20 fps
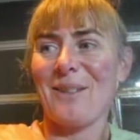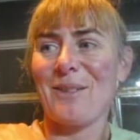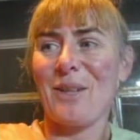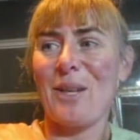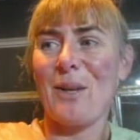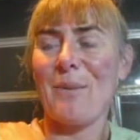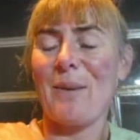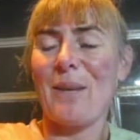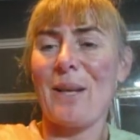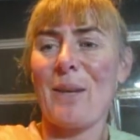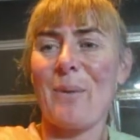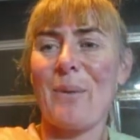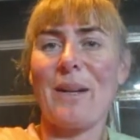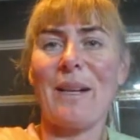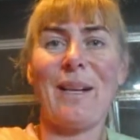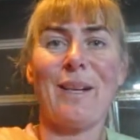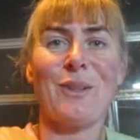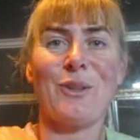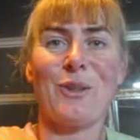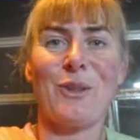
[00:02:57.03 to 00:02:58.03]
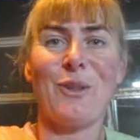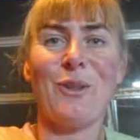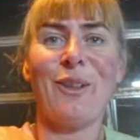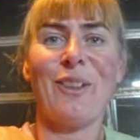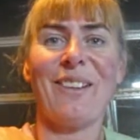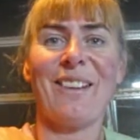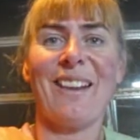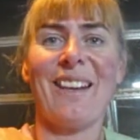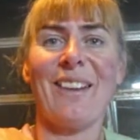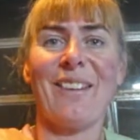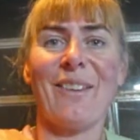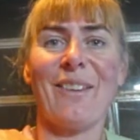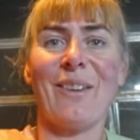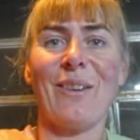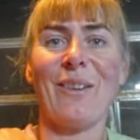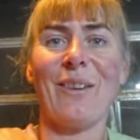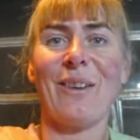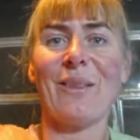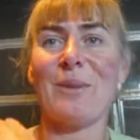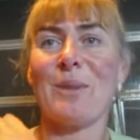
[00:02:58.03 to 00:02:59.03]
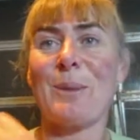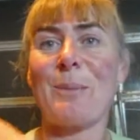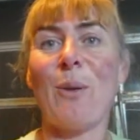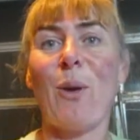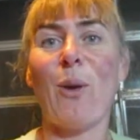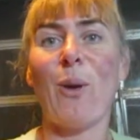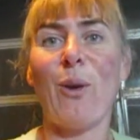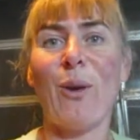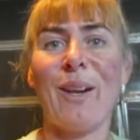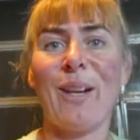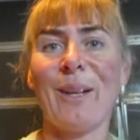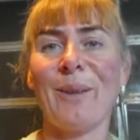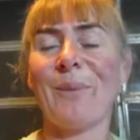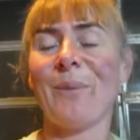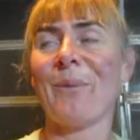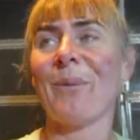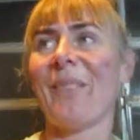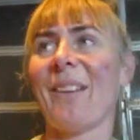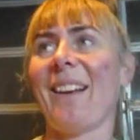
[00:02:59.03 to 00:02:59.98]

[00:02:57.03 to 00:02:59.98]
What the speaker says: Told me they went out shooting the other night, spotlighting,